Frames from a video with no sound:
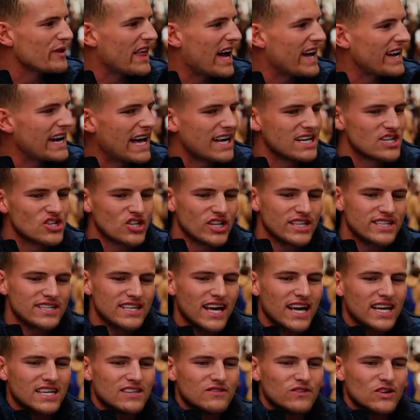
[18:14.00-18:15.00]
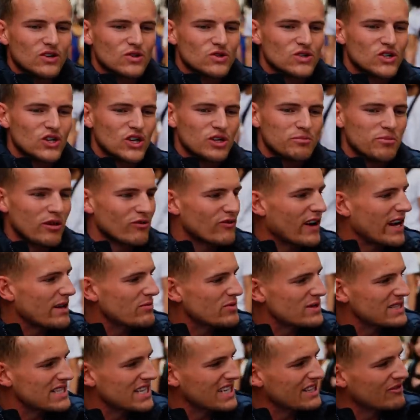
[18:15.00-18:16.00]
with that analogy? No. Sex feels good, but
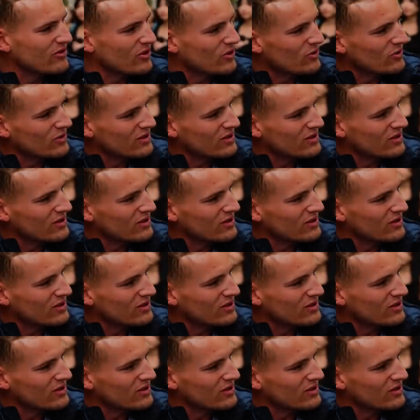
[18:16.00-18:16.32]
rape is evil.